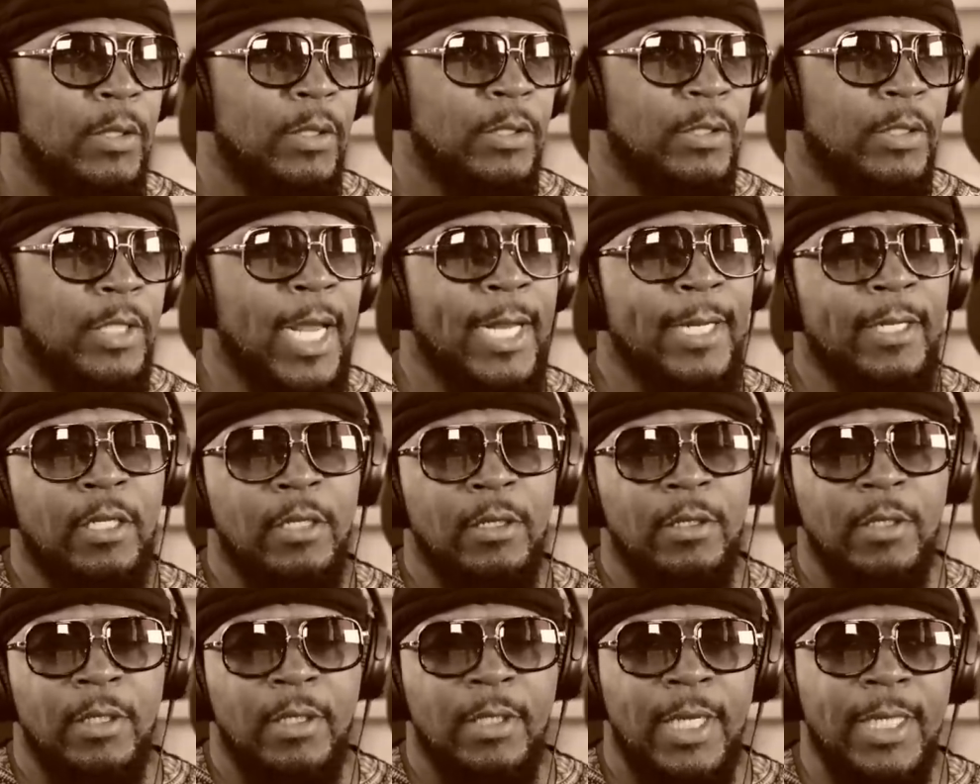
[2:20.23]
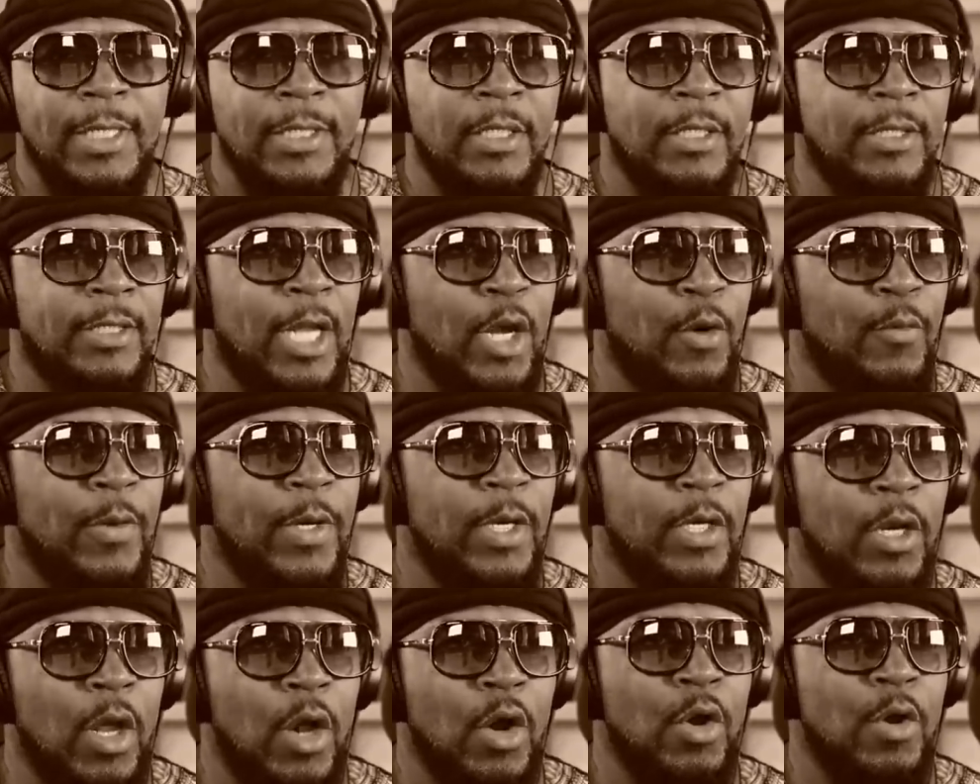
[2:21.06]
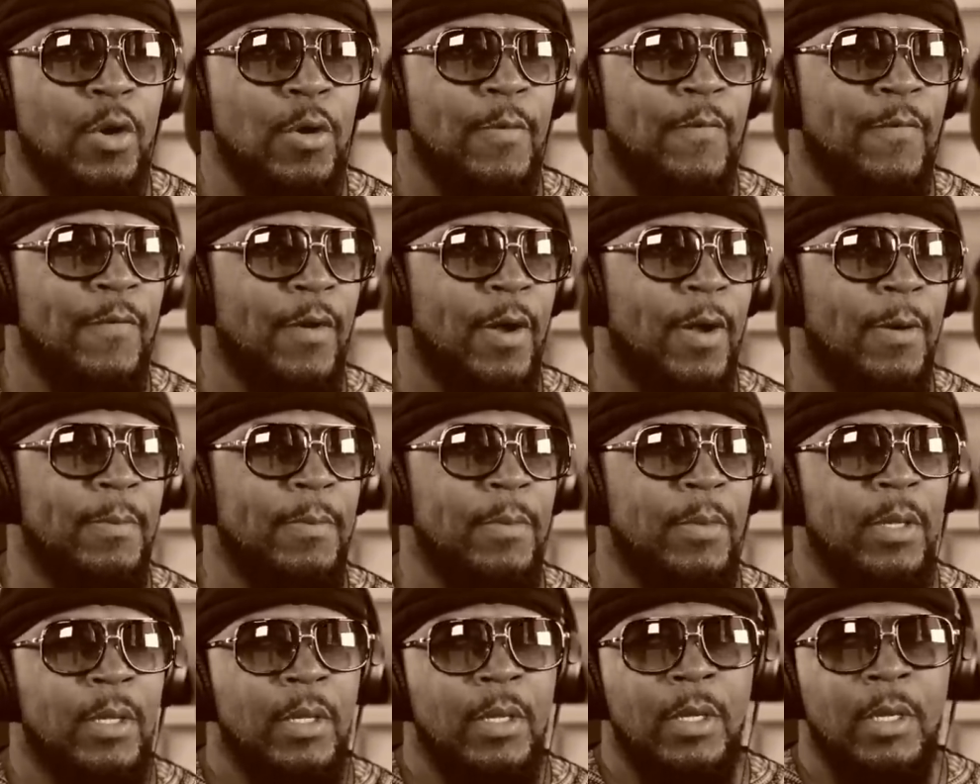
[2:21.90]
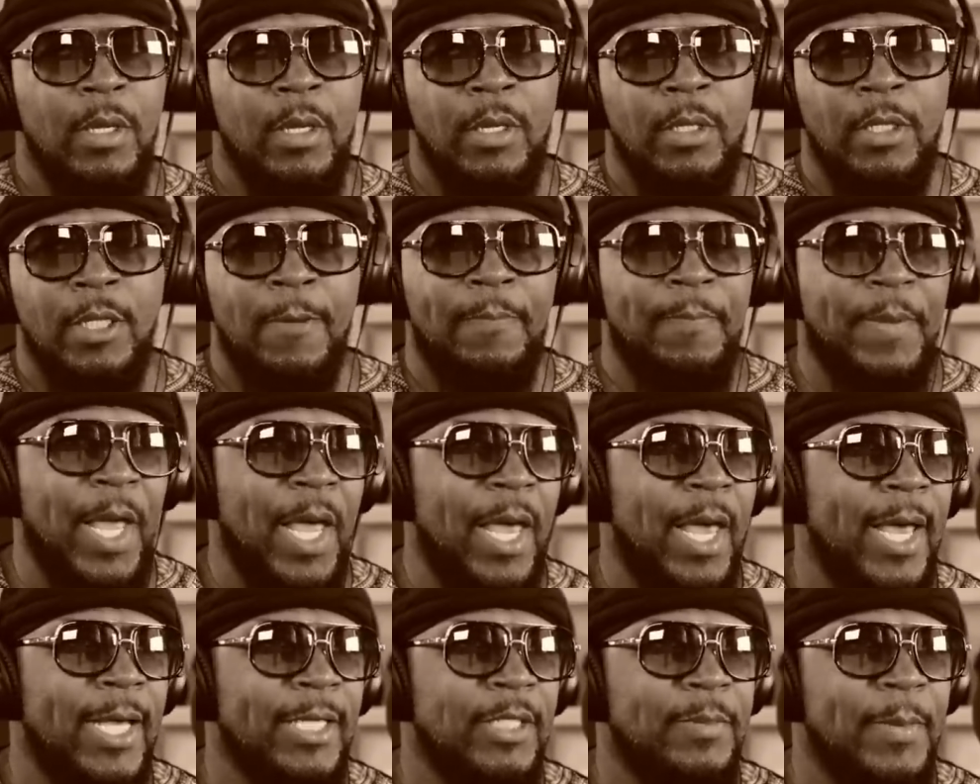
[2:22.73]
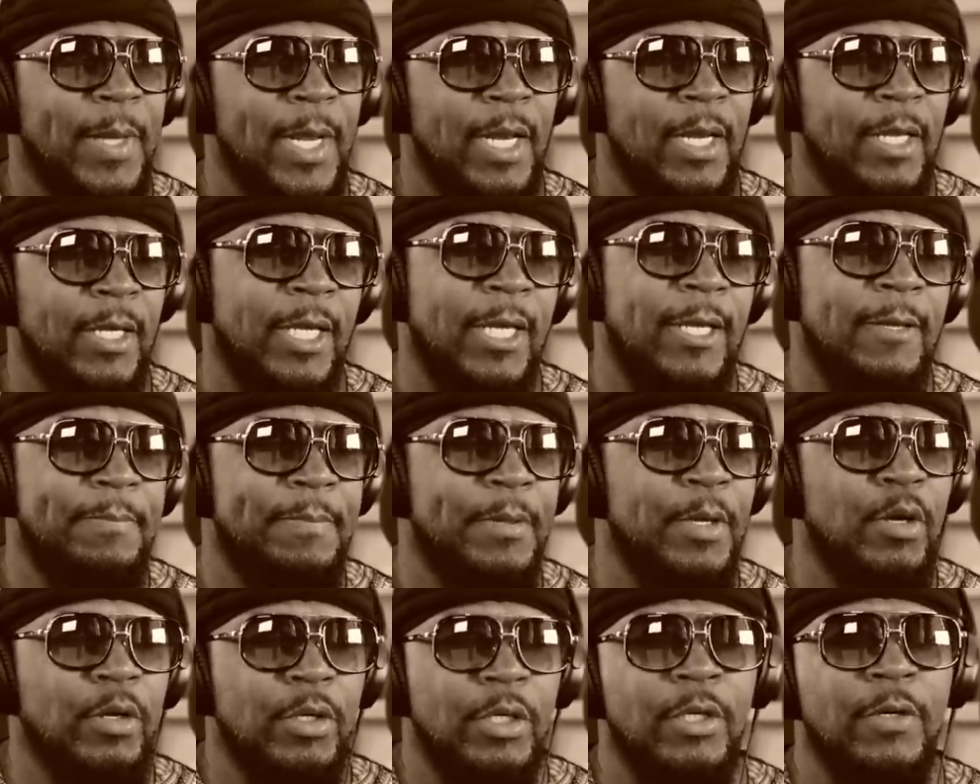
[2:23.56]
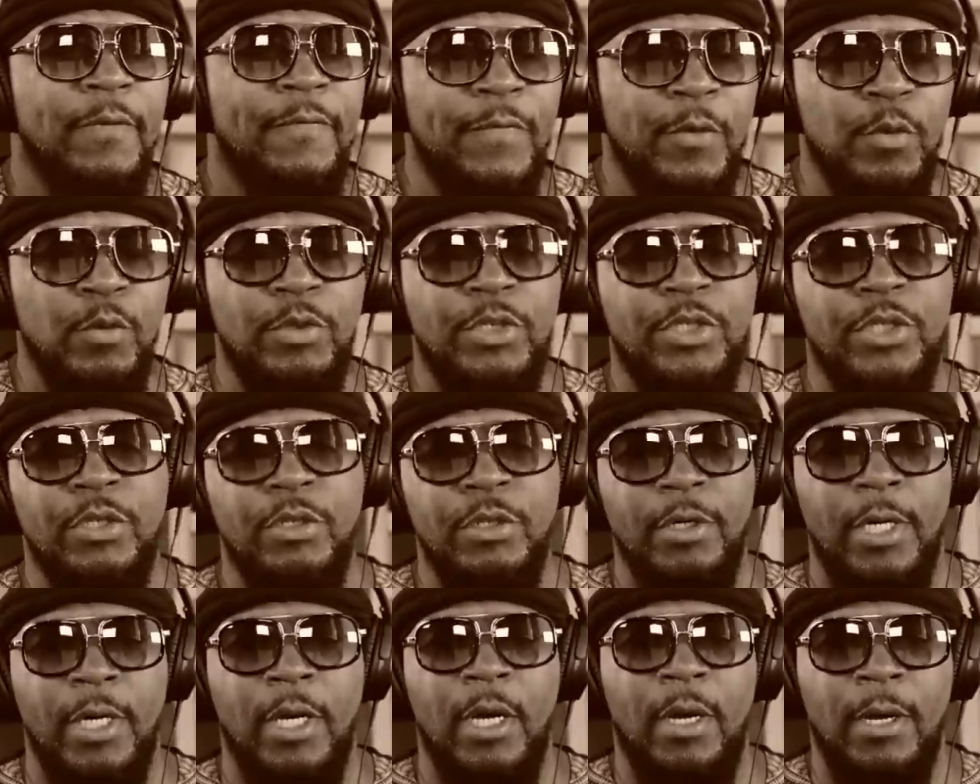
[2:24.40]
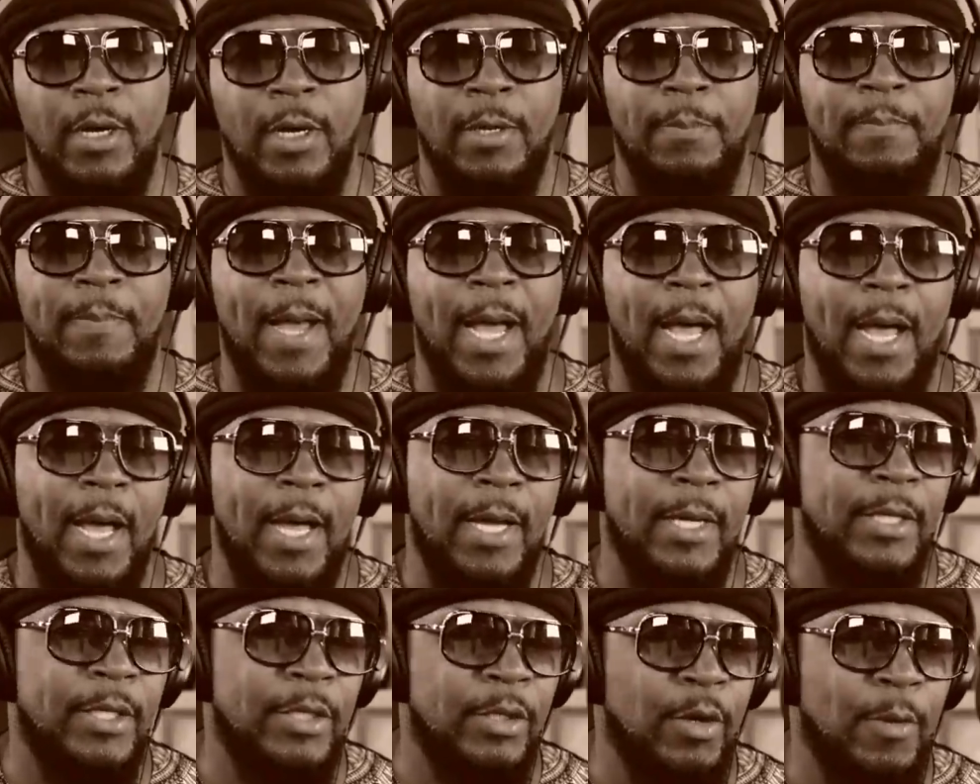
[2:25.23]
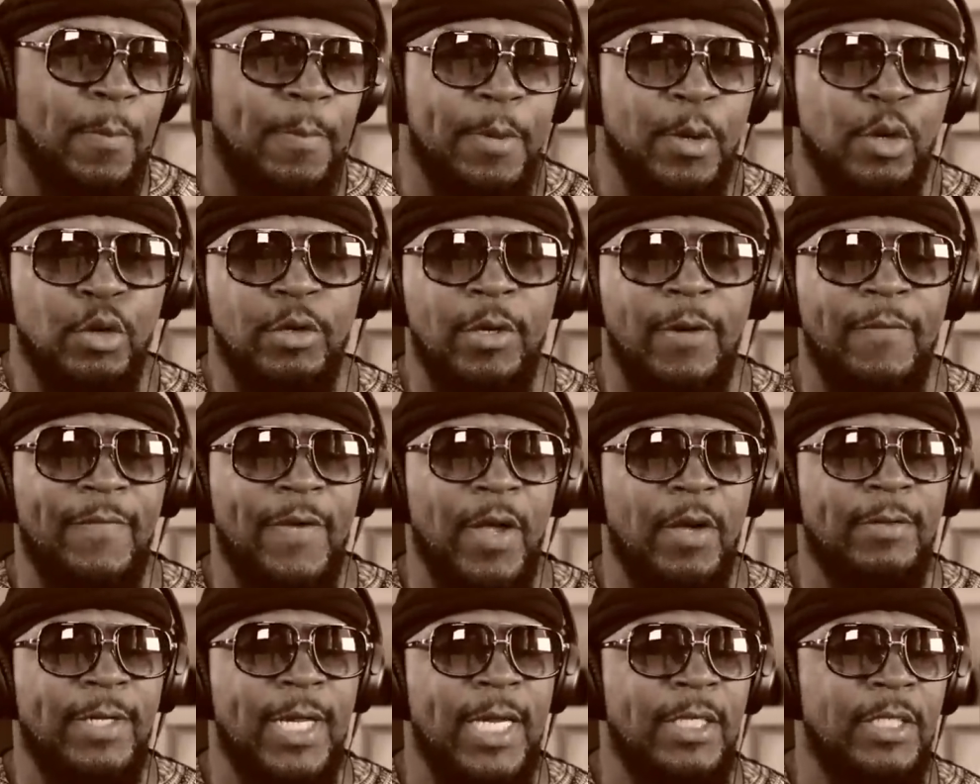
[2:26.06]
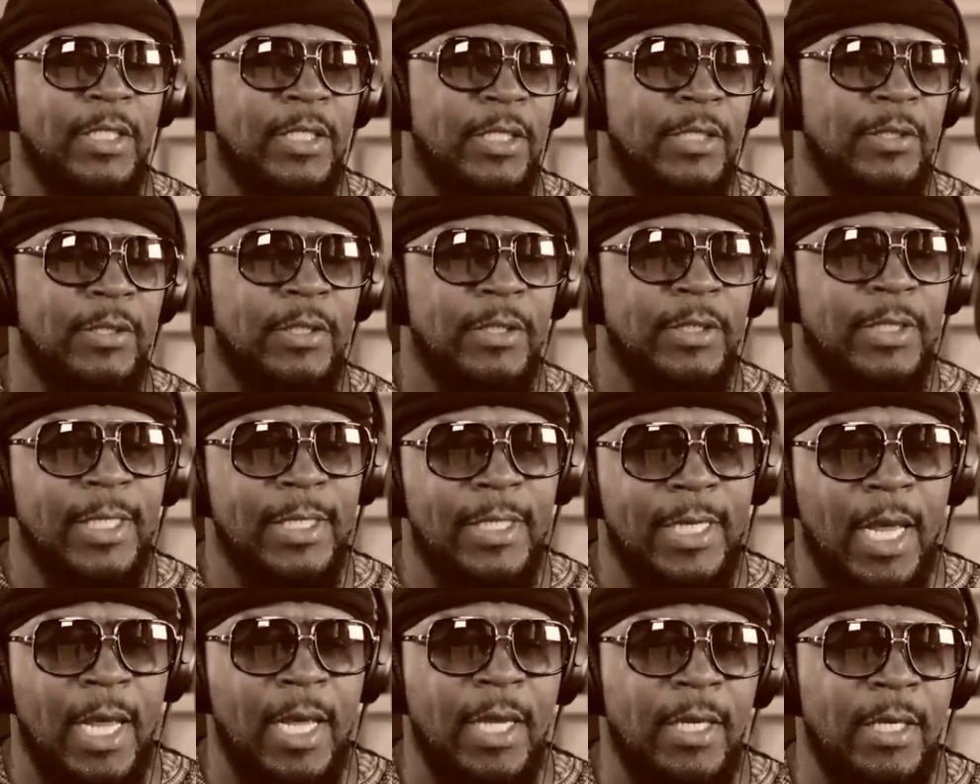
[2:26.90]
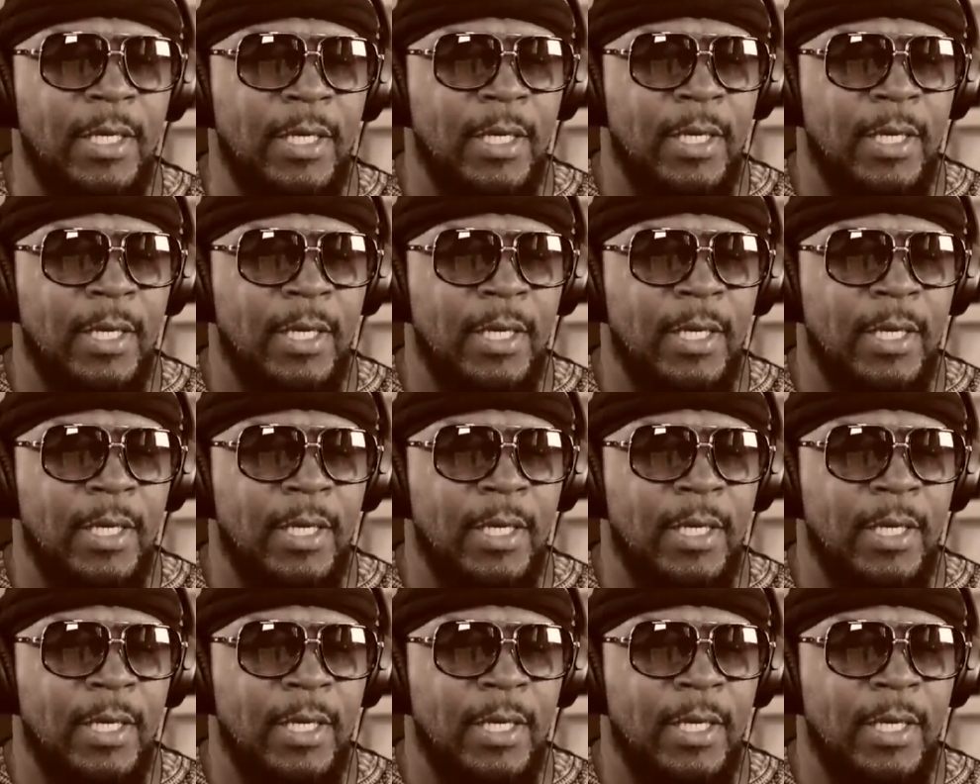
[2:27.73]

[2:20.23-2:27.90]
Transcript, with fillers: take the lessons that we learn from the past, man, to keep building the future uh, by, you know, building a foundation today.